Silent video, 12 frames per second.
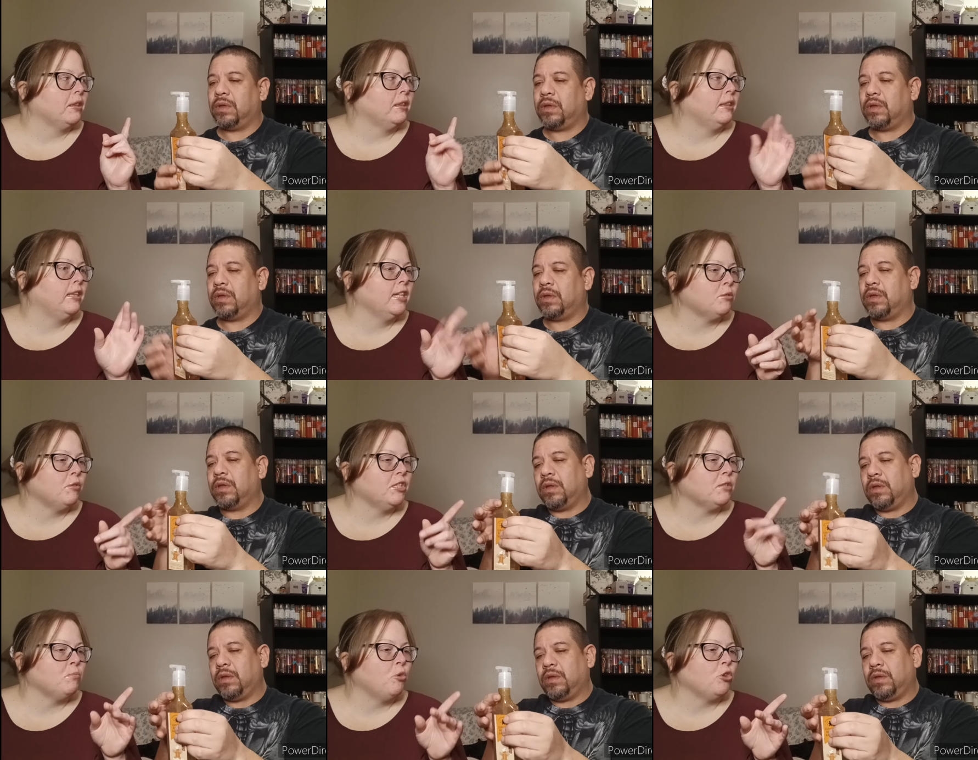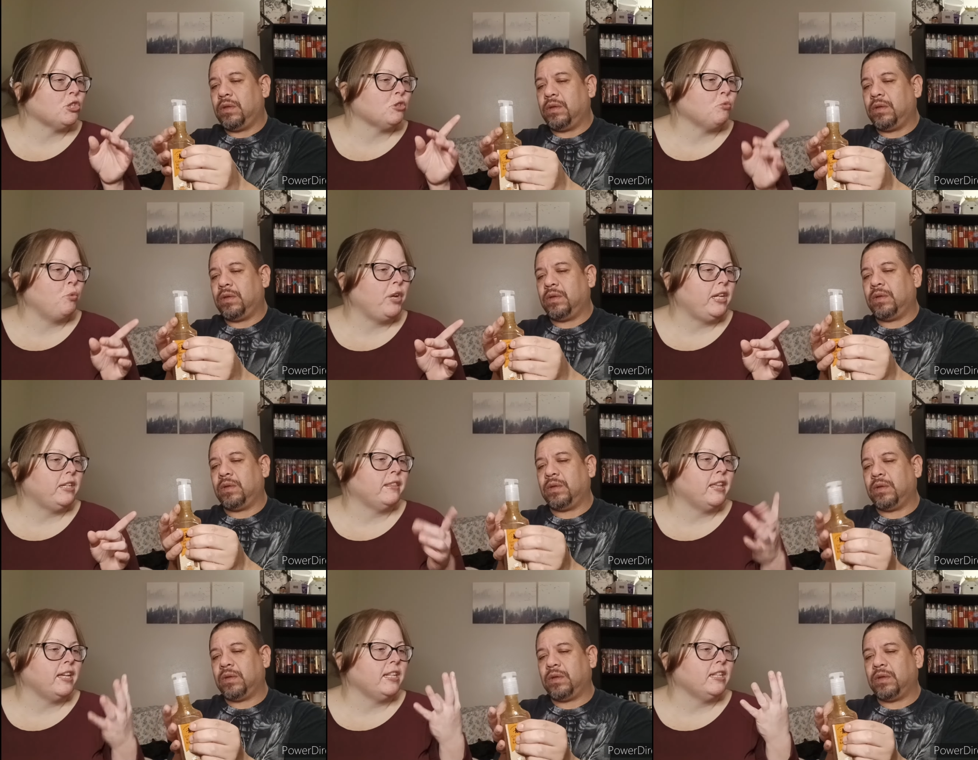Speaker 1: this one is more sweet
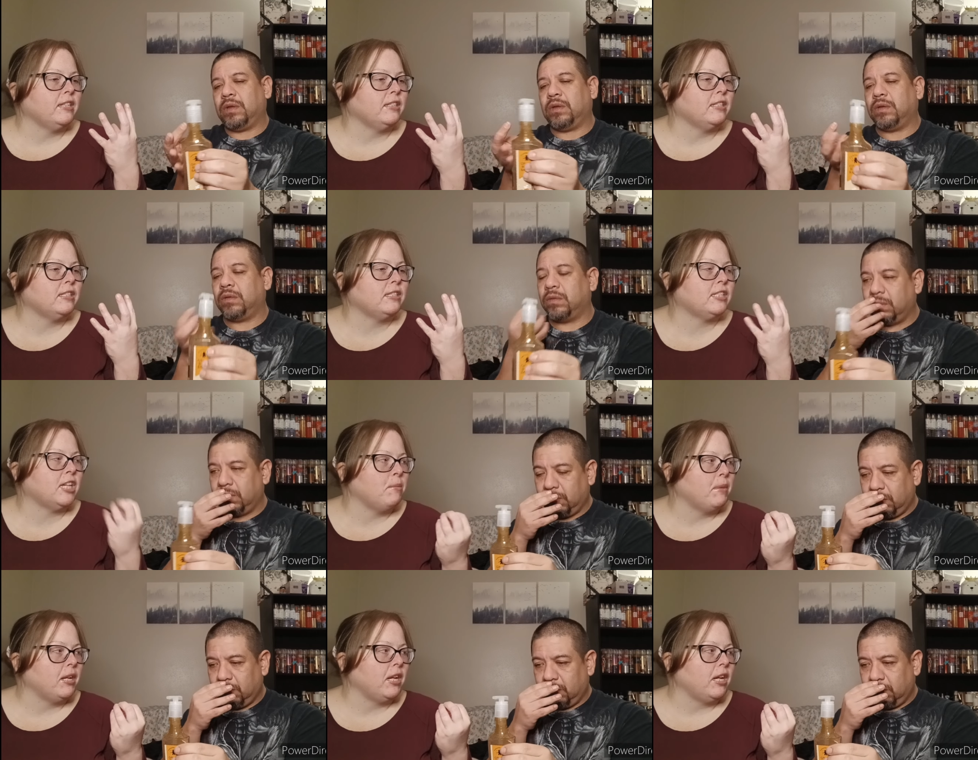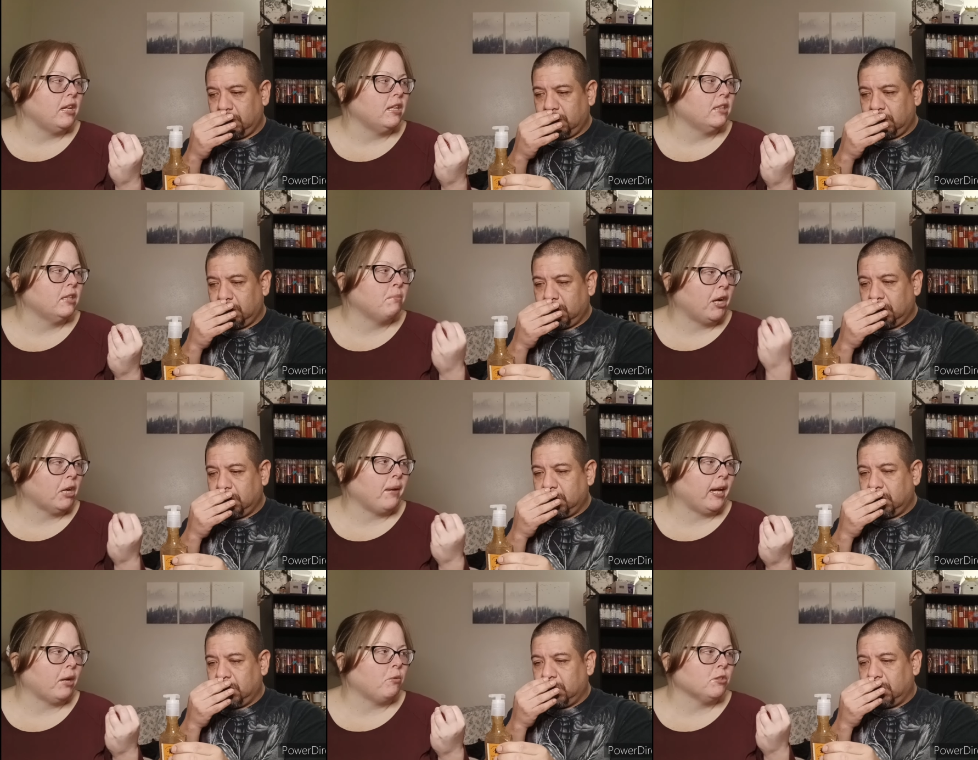than cinnamony. The
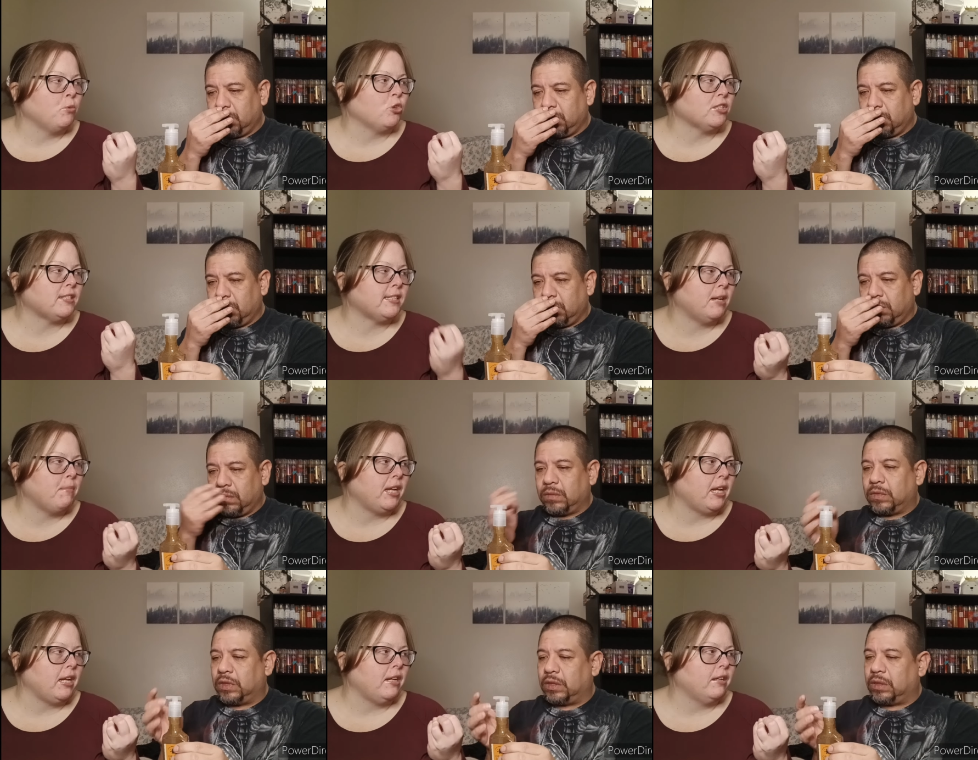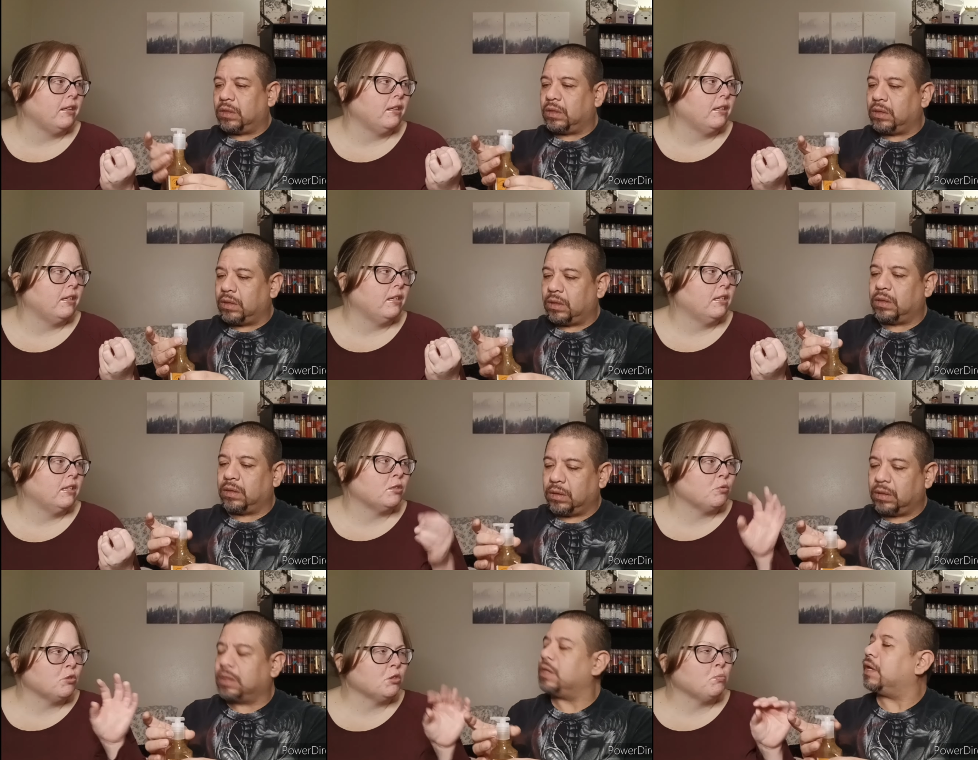pocketback was more cinnamony. This
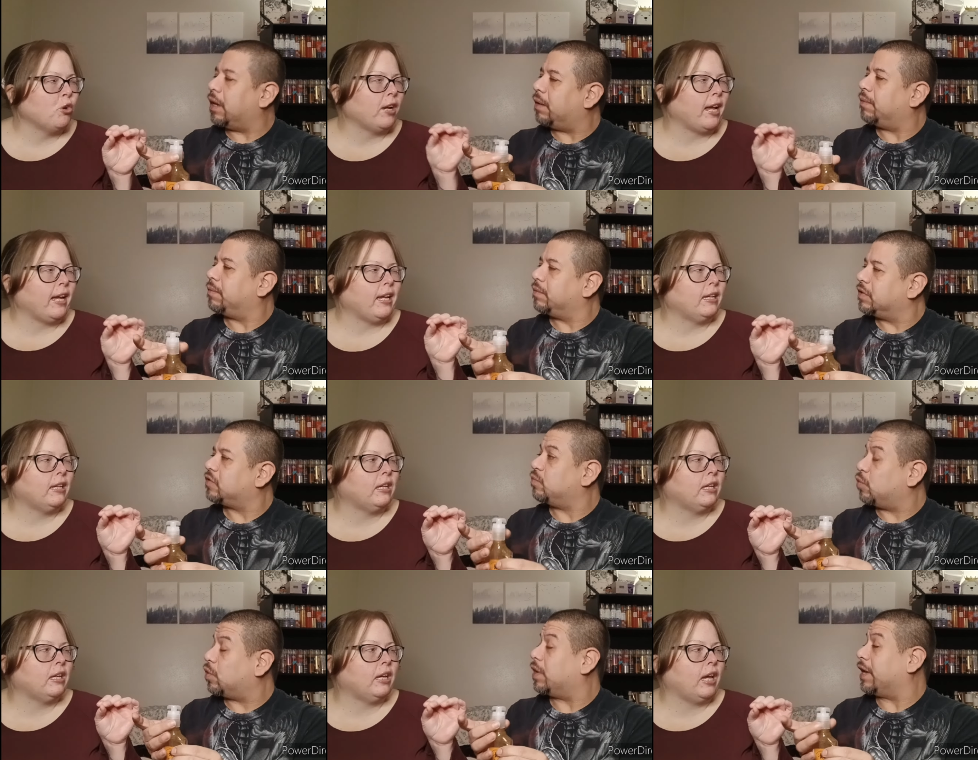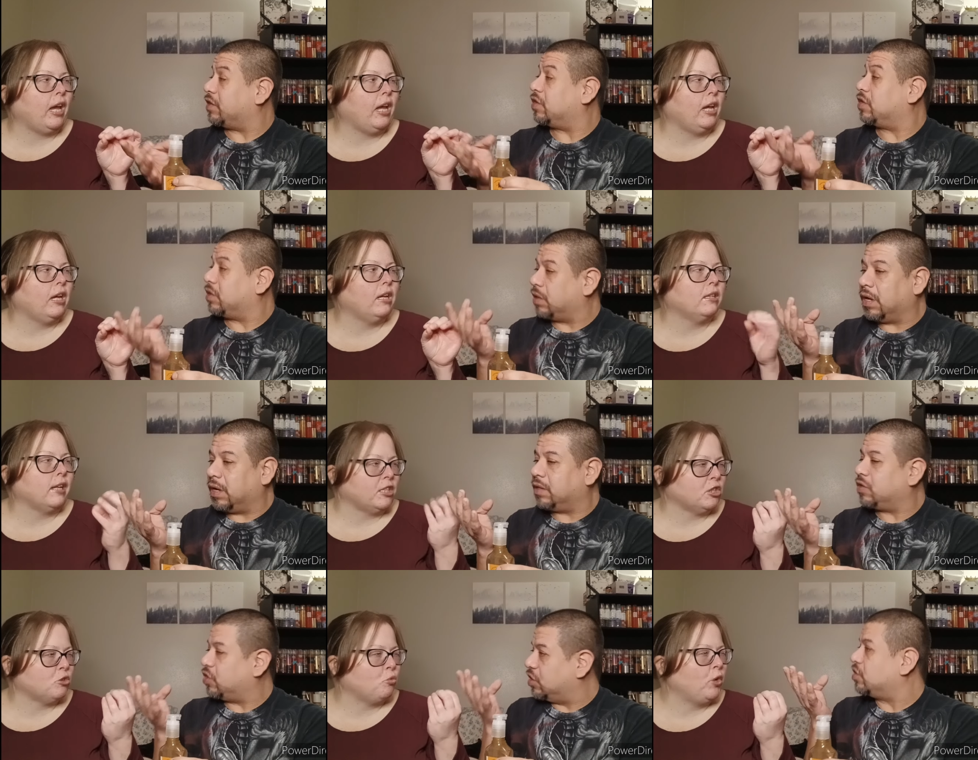
Speaker 2: one's yeah, more like this is more cake, like, uh, like
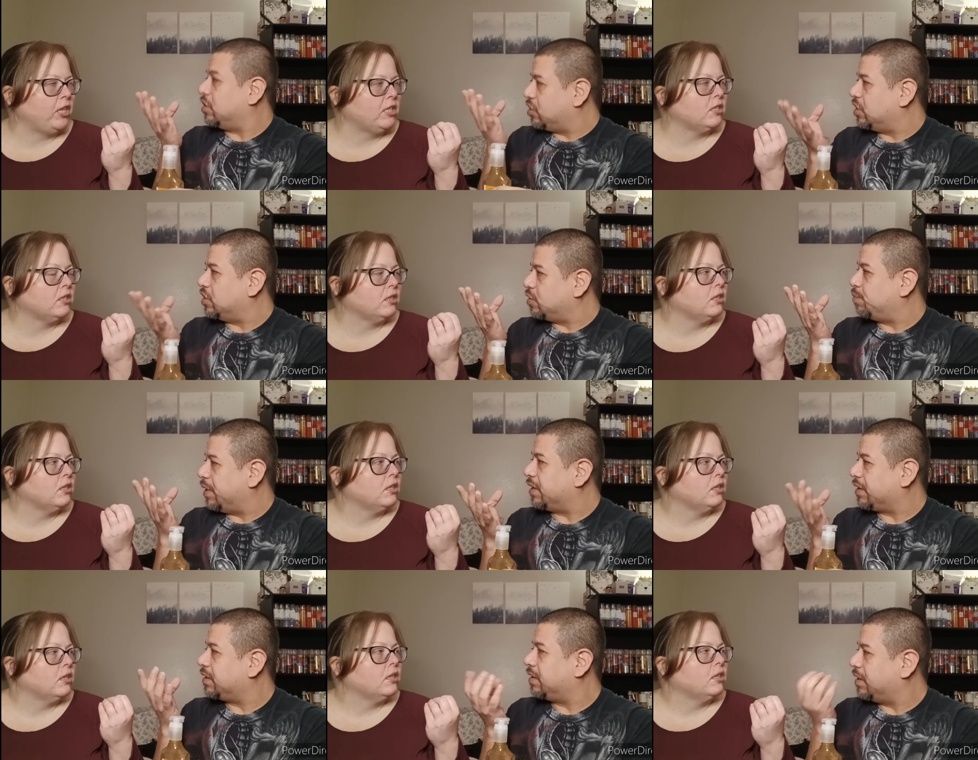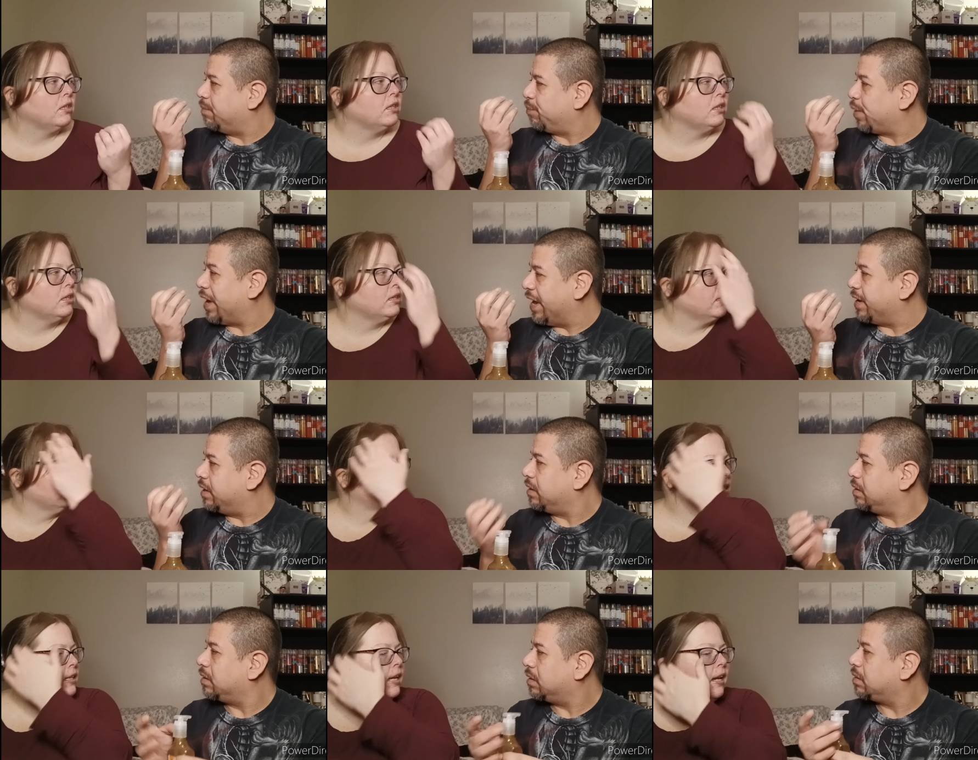sweet. The gingerbread, the bread.
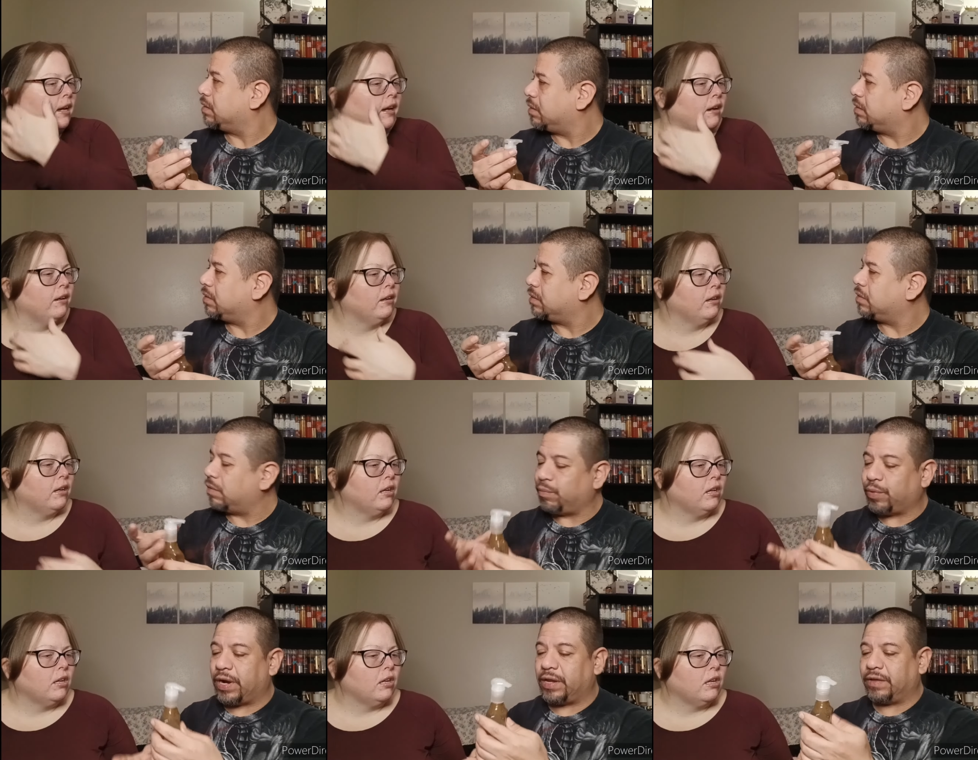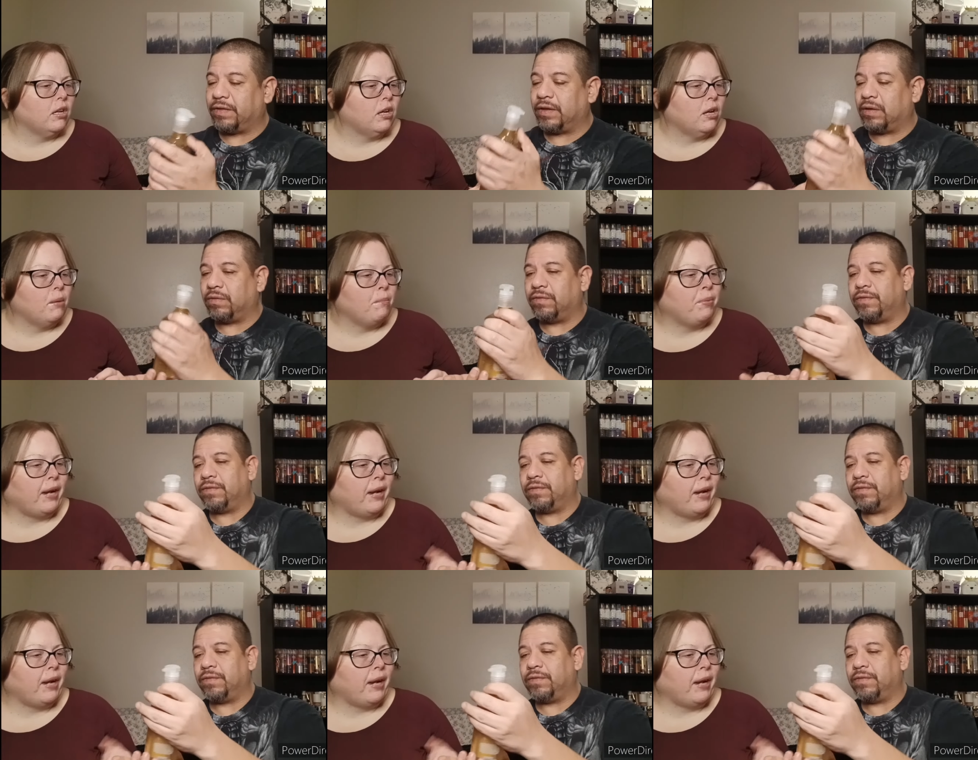Yeah. The bread itself.
Speaker 1: But